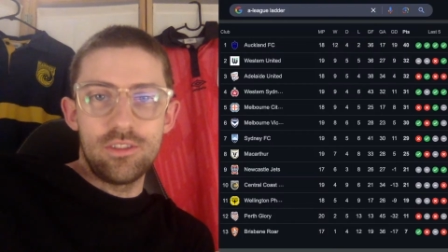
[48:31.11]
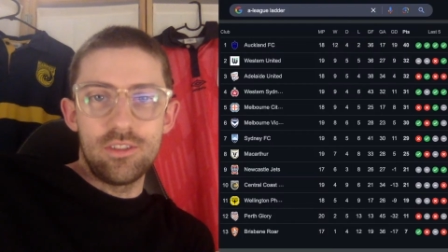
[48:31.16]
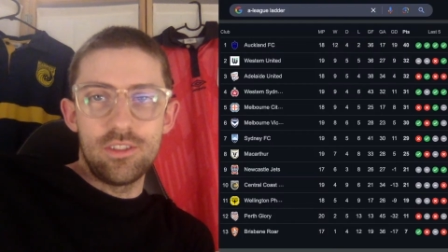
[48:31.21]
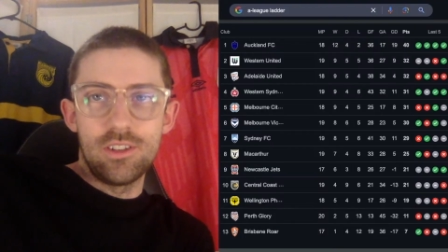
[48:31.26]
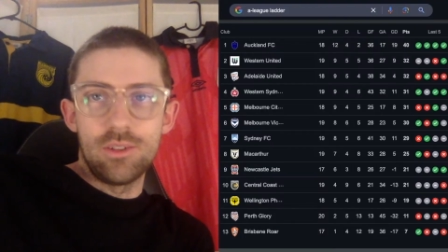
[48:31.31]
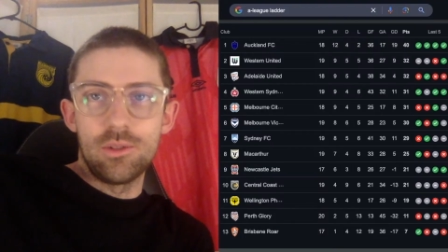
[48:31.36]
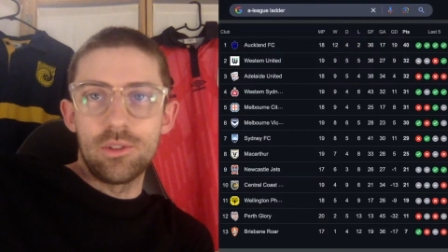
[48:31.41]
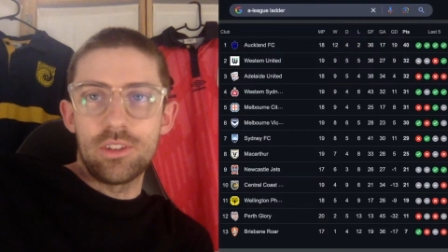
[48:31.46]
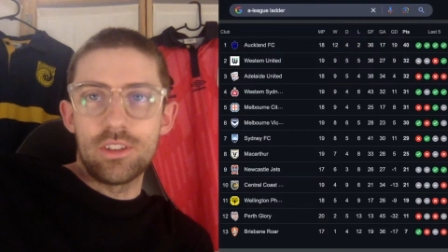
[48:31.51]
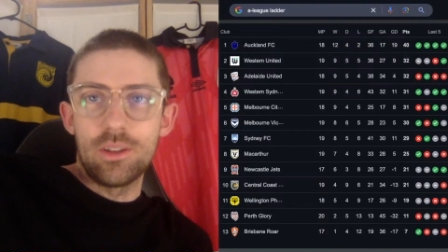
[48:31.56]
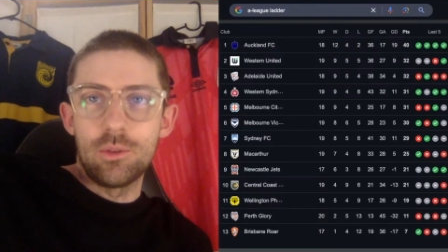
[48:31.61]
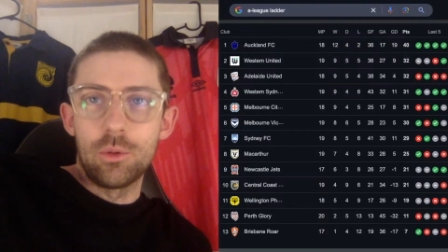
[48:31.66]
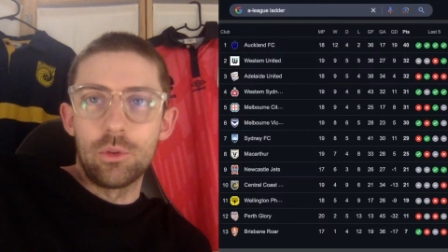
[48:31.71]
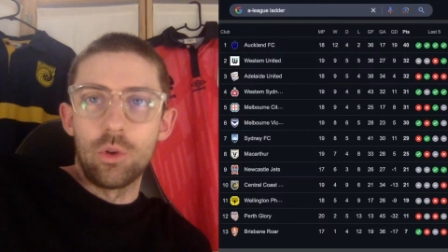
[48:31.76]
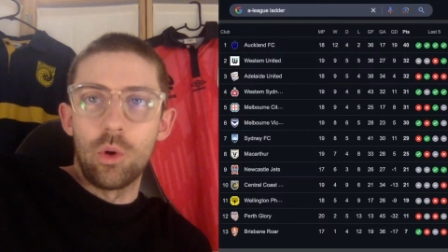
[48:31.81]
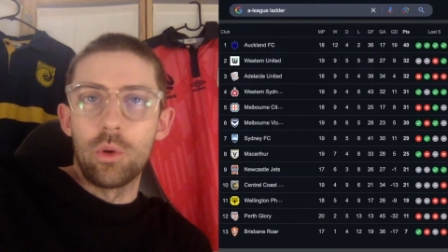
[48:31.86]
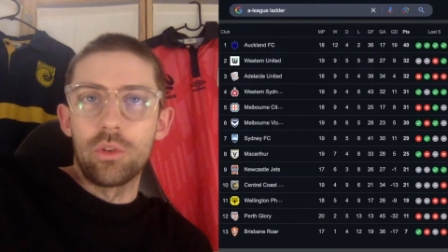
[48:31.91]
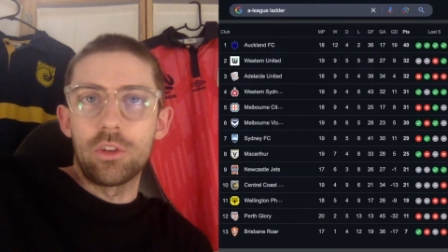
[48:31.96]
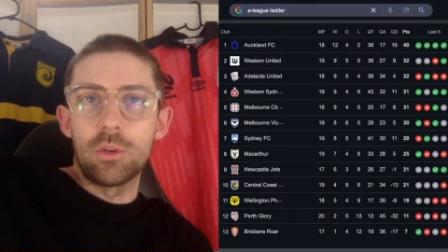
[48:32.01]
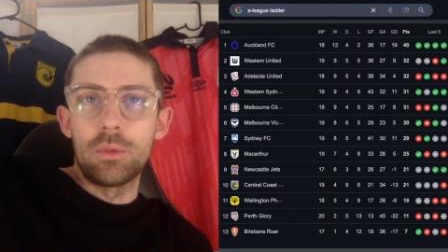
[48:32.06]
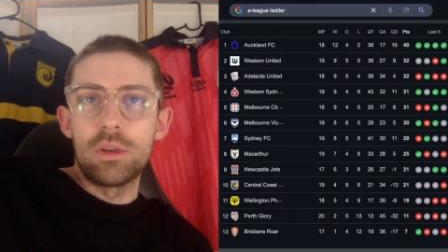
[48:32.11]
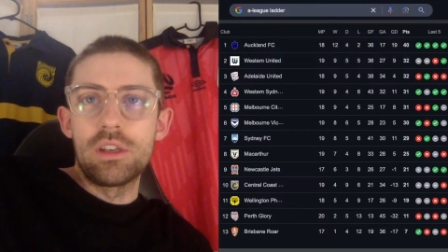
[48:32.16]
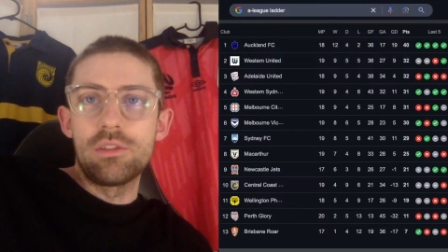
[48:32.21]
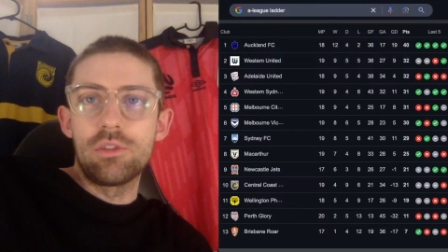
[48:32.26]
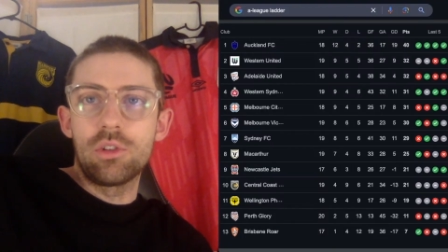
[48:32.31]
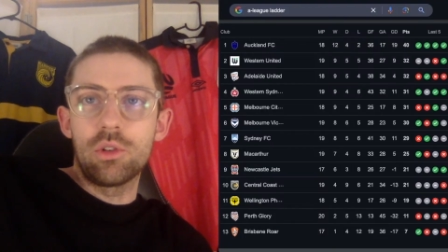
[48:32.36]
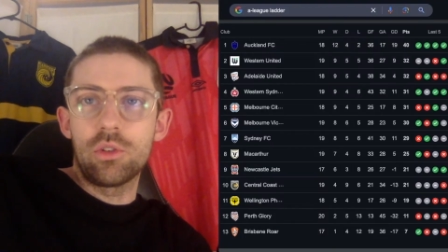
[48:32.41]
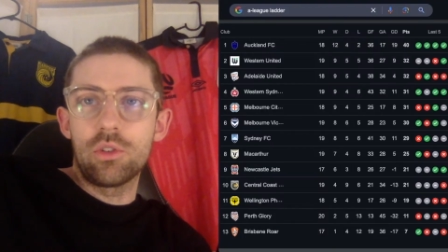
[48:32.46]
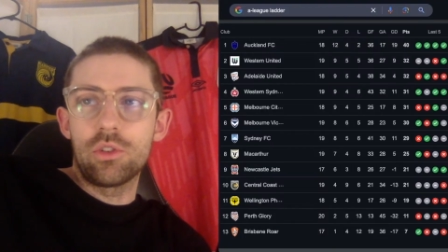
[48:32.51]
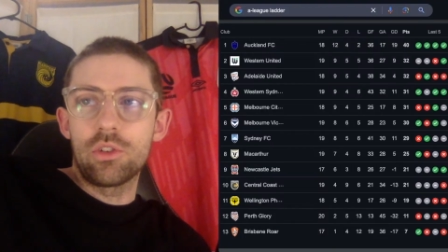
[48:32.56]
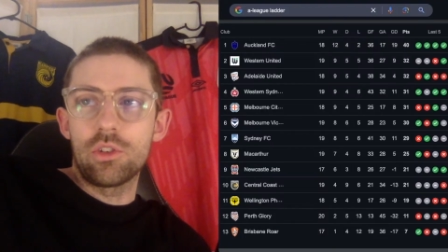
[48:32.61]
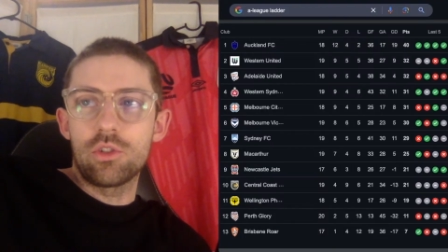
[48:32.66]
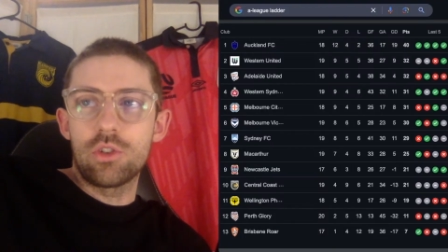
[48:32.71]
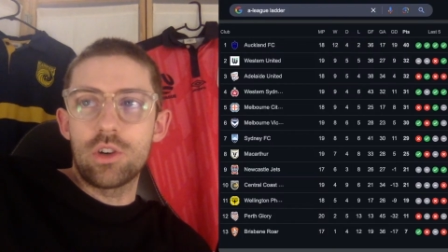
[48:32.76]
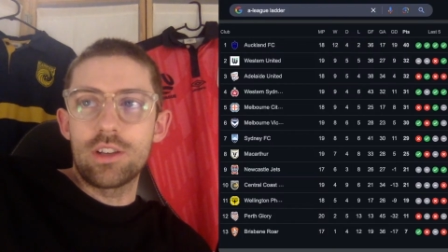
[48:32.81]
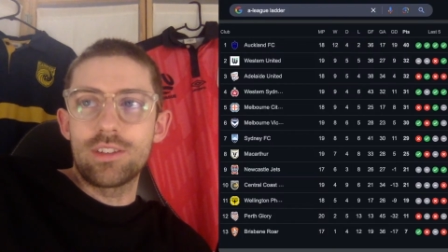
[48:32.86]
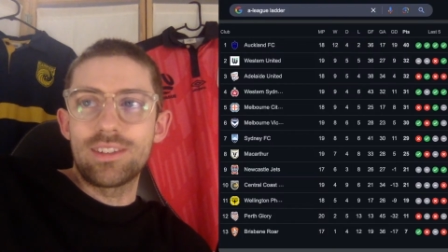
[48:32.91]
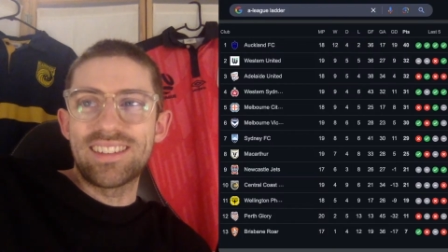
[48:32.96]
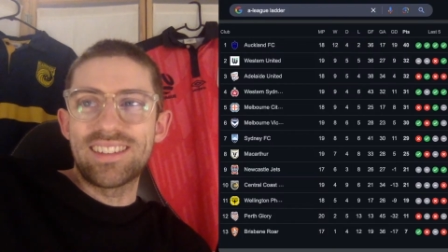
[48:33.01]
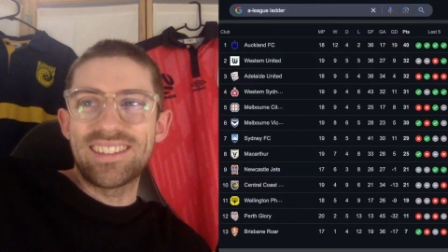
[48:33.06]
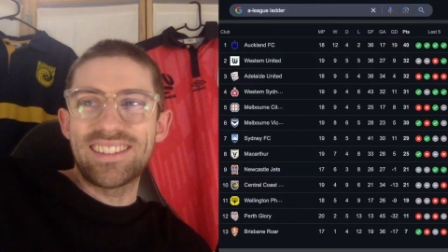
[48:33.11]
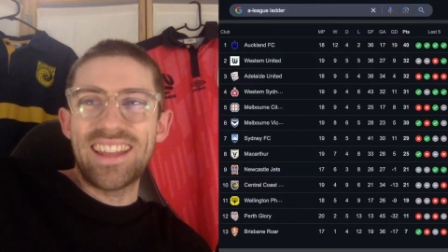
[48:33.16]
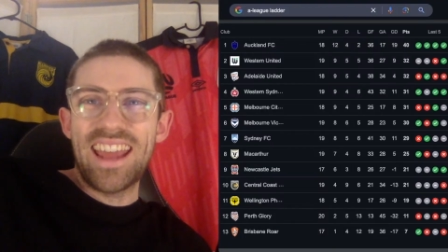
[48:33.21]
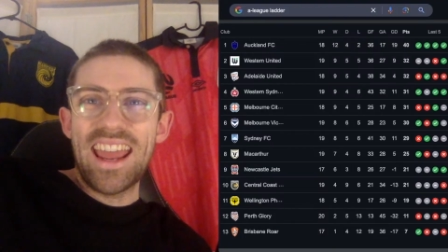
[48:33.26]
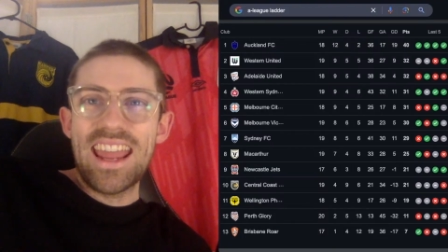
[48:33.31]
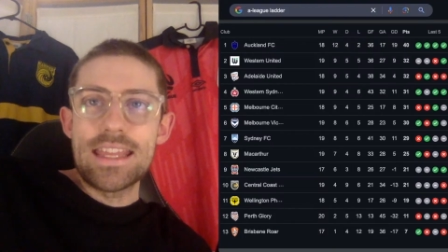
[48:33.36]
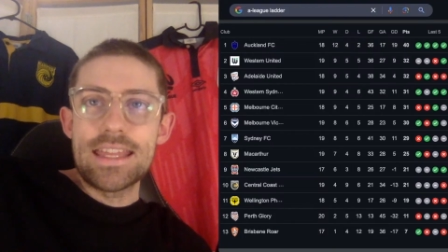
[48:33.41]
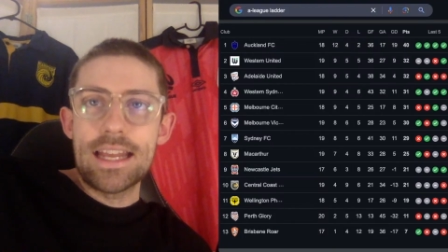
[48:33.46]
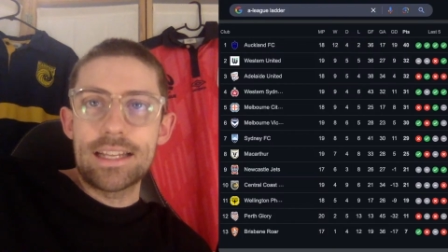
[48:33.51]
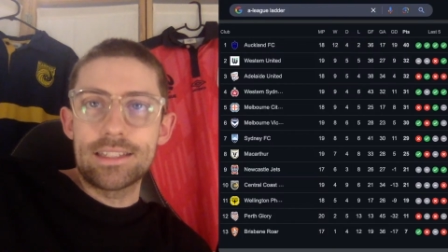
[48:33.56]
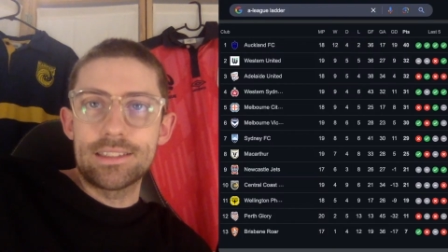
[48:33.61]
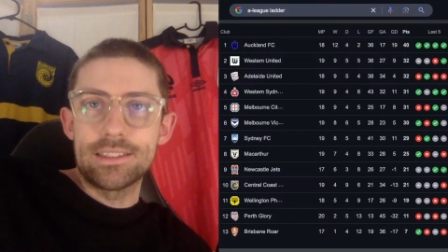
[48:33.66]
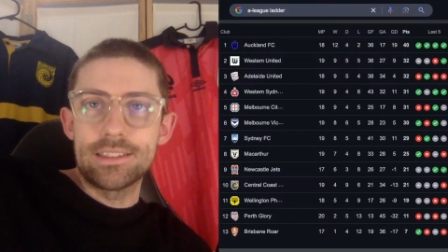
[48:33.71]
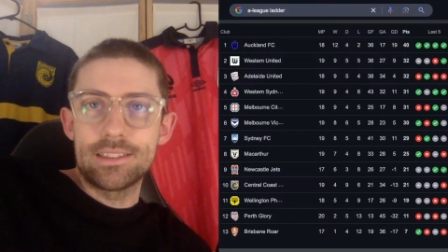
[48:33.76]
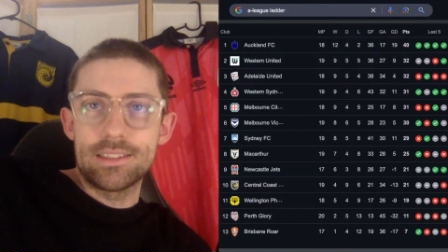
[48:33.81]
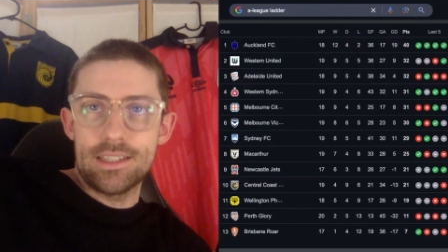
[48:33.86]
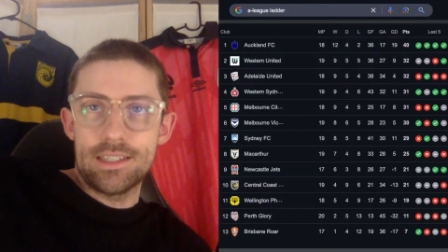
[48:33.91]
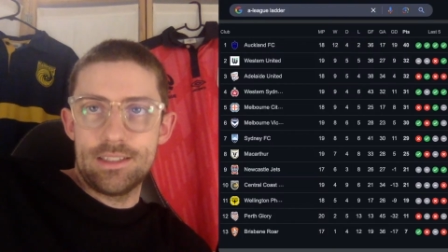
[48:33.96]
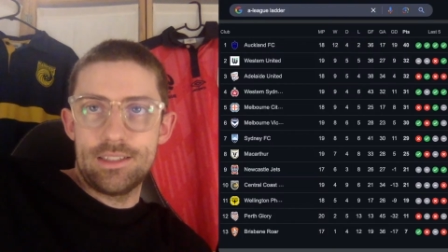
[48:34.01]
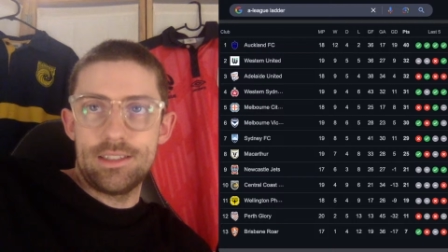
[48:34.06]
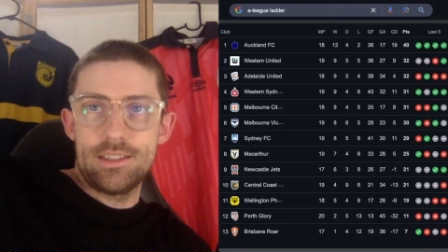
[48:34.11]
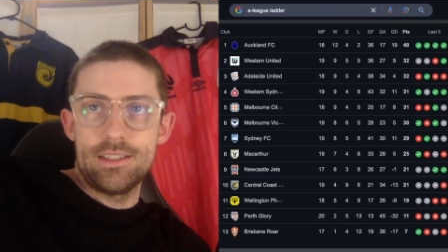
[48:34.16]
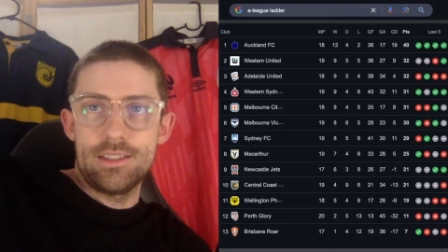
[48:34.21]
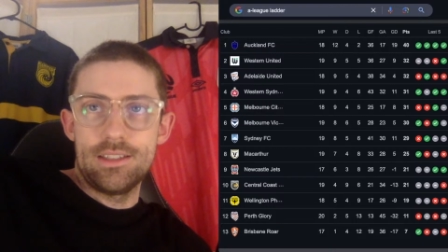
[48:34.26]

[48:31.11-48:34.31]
It was always going to be difficult to try and sustain that success.